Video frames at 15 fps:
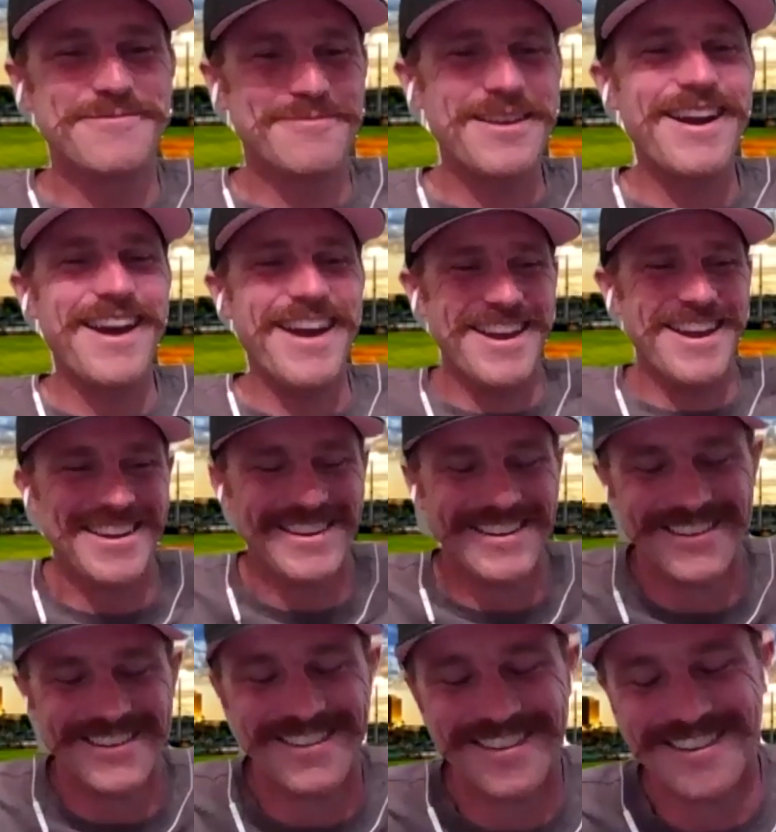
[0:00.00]
Right.
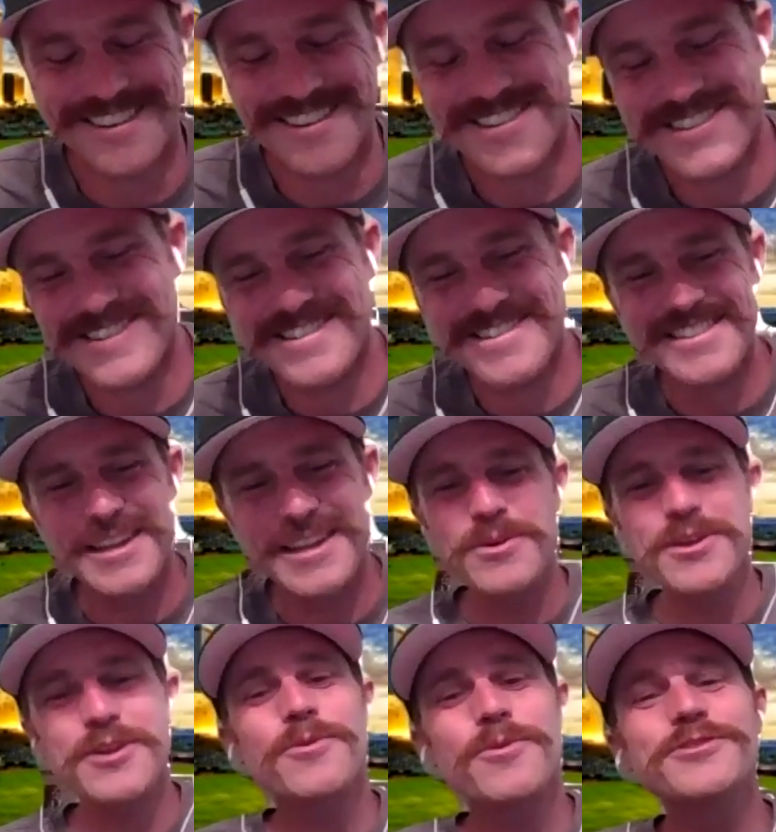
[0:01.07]
Like, we
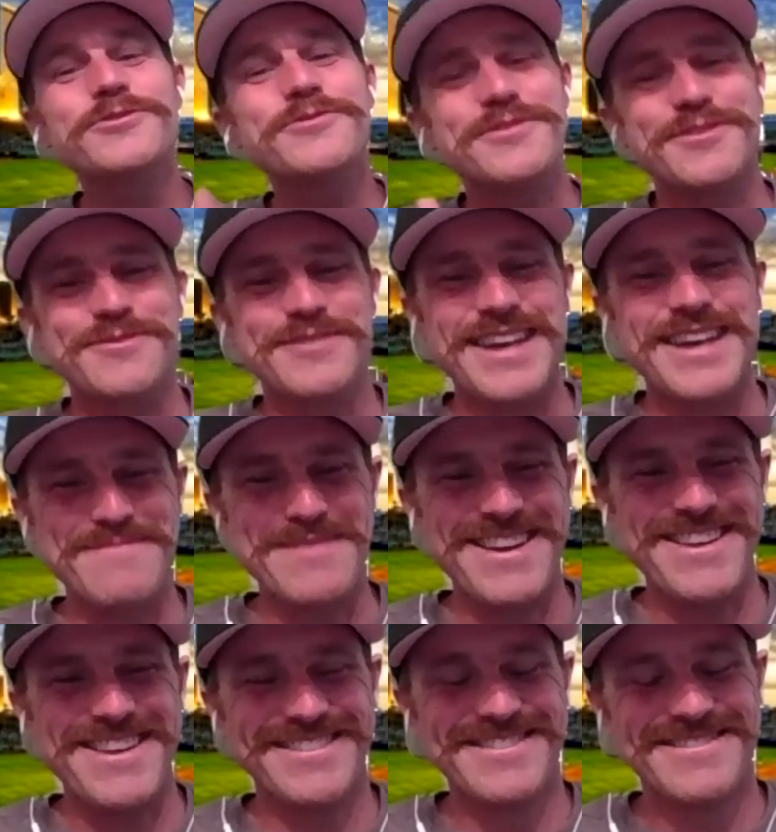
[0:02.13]
don't want you to do that,
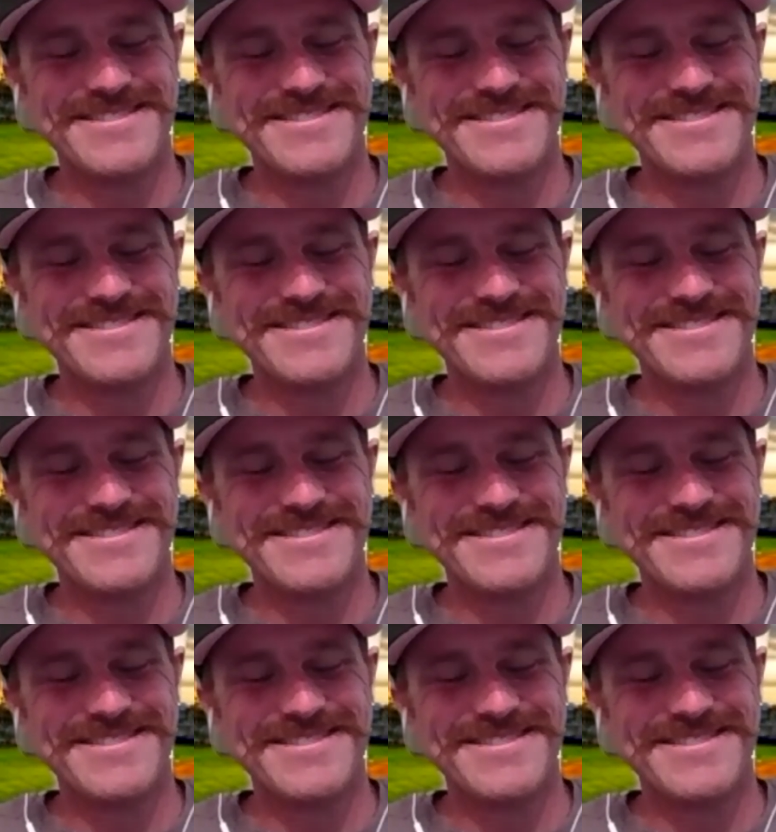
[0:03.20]
man.